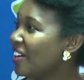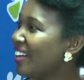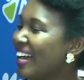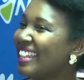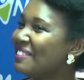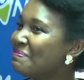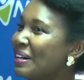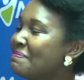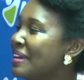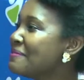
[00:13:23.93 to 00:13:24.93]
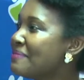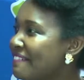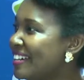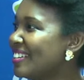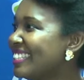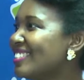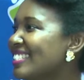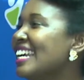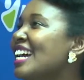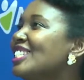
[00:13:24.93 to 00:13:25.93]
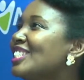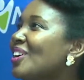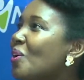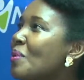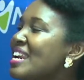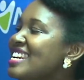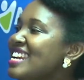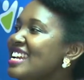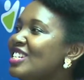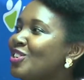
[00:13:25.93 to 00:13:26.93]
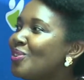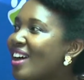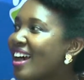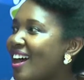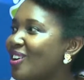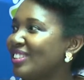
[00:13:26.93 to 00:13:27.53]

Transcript: Where other people are paying 500,000. So we need to count.